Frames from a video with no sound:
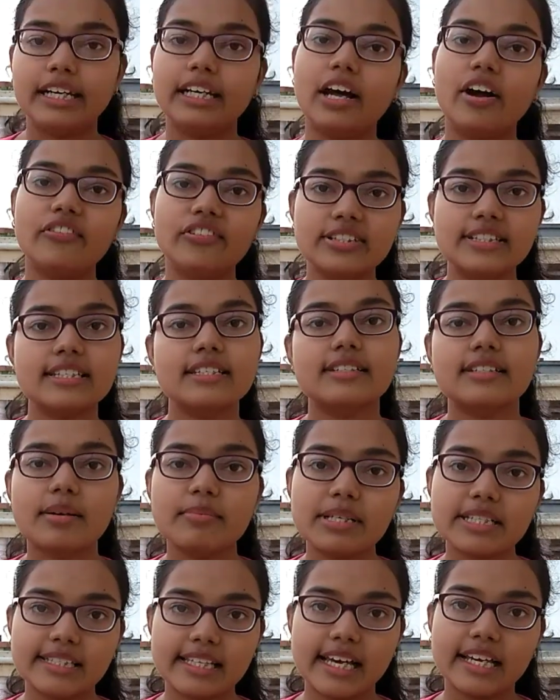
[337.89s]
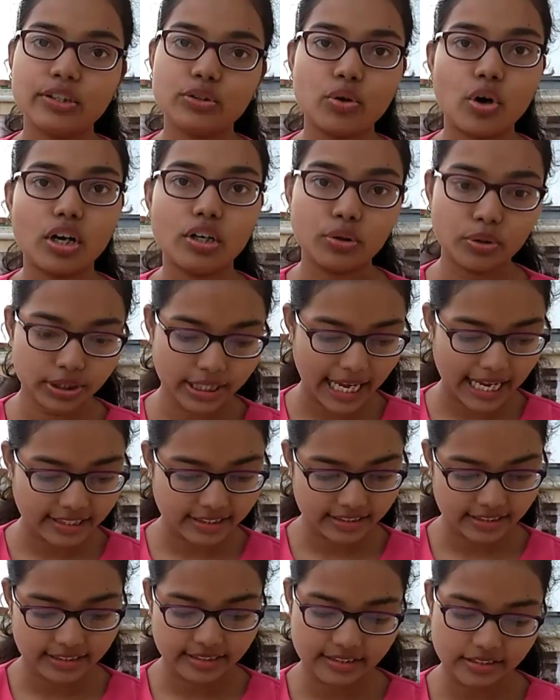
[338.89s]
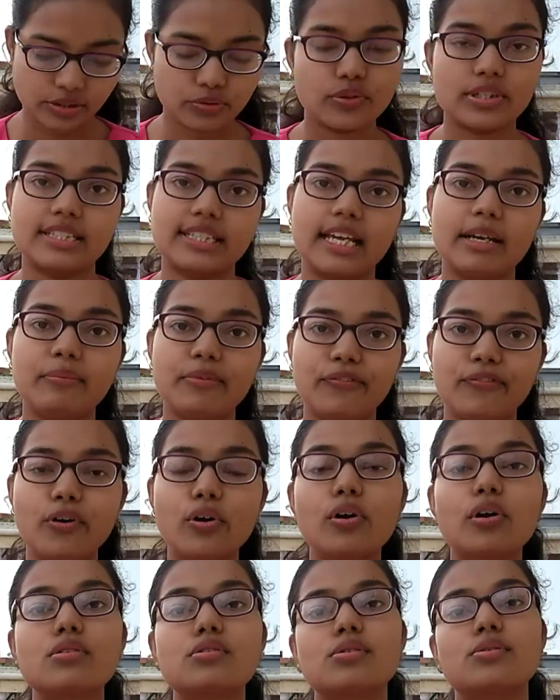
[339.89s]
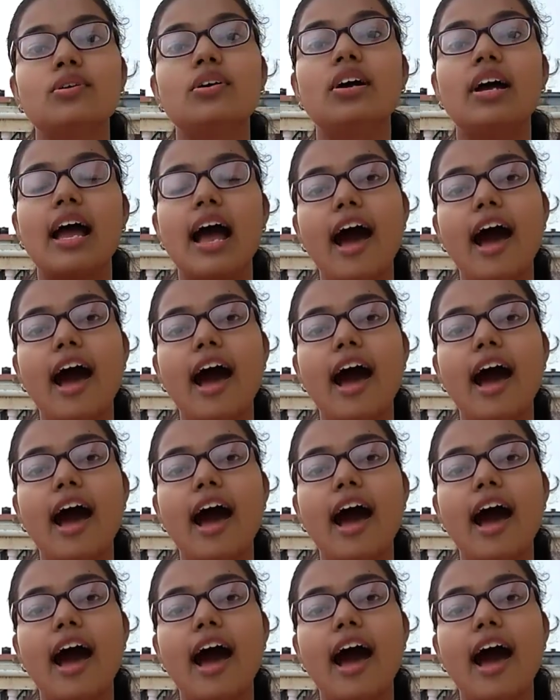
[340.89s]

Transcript: Nervous system is there. You all know that it was there before also.